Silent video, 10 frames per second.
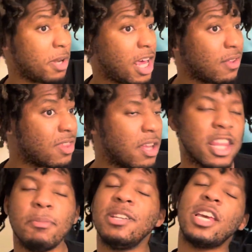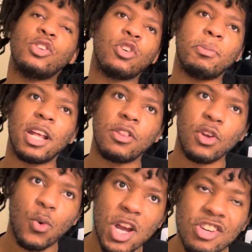out there, let me take Drummond out of the
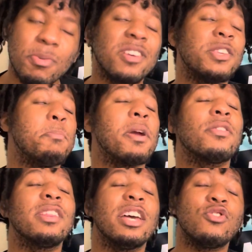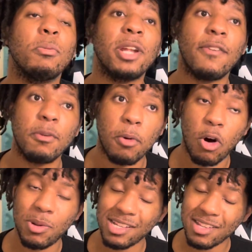equation because they barely let Drummond have the ball,
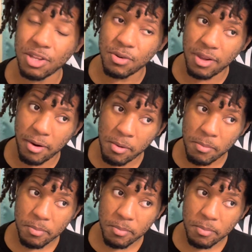but that's not here there.